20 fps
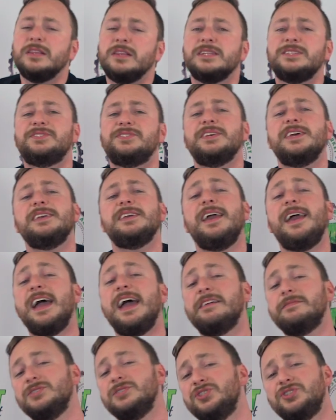Let's say you
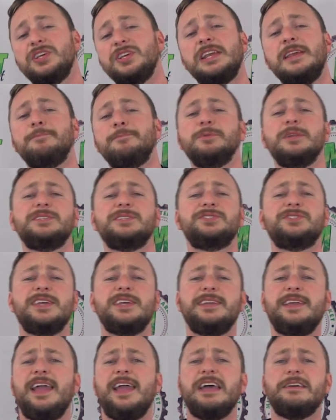have a Jeep. Let's
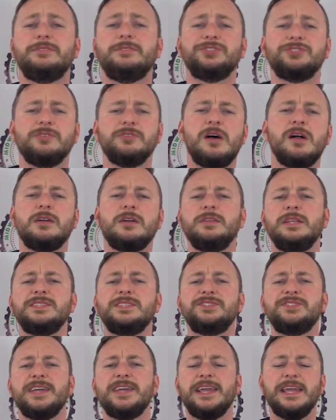say you have a truck.
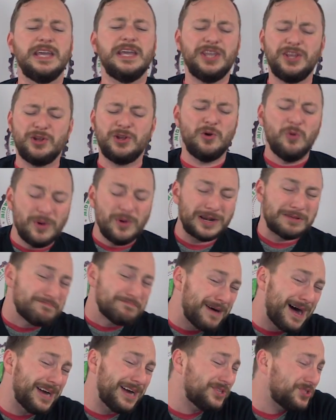Let's say you don't want to
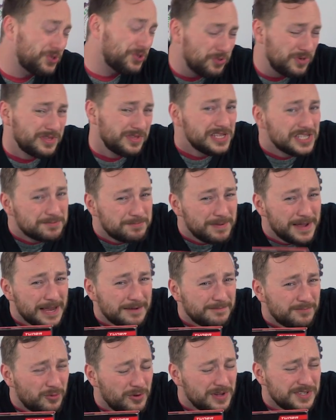buy two of these
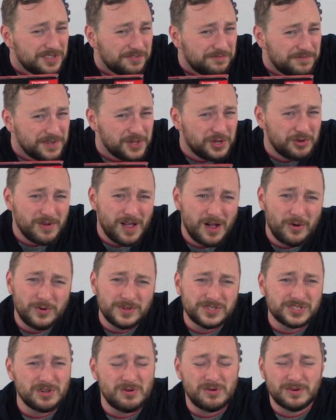bad boys to figure out
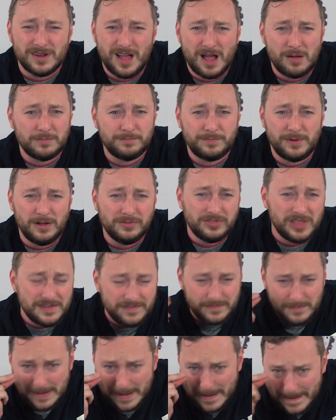what's going on with both of
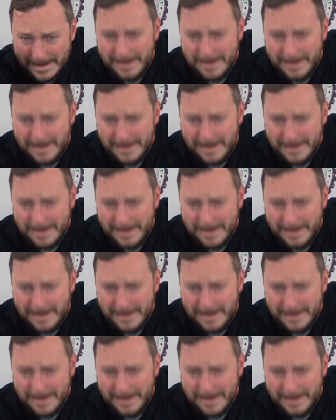them.